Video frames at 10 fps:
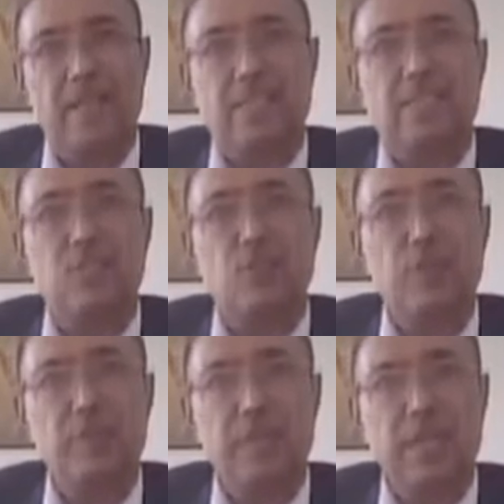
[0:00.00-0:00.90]
See, we
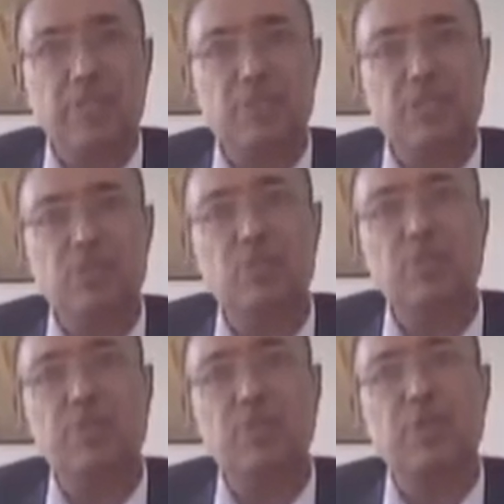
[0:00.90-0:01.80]
believe we should be
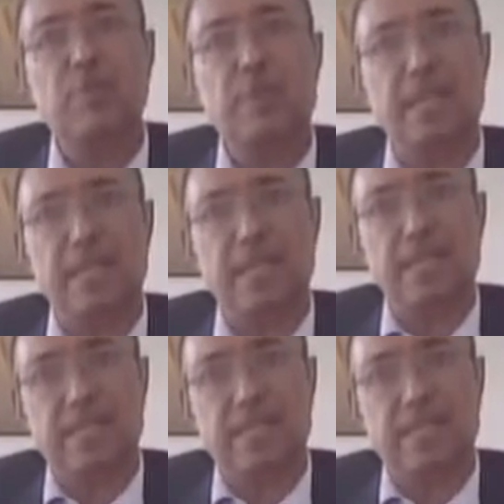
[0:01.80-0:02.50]
doing better